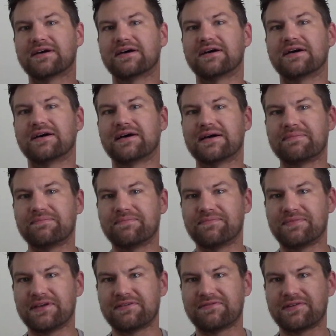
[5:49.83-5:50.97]
uh,
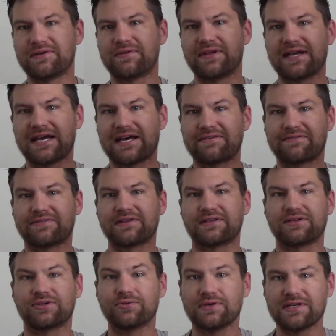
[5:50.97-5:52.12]
they feel they have
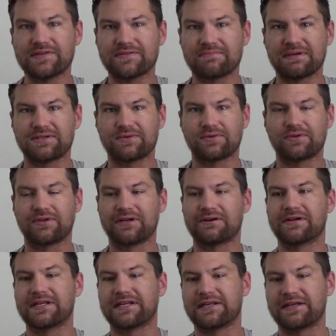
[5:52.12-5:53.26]
increased mental
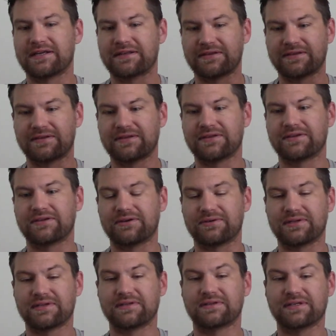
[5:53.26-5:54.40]
clarity and, you know,
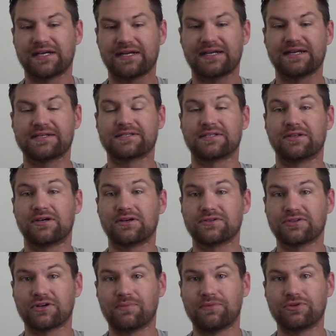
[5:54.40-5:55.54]
it, it kind of has a
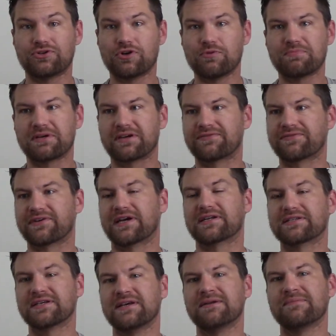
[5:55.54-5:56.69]
long-term nootropic effect.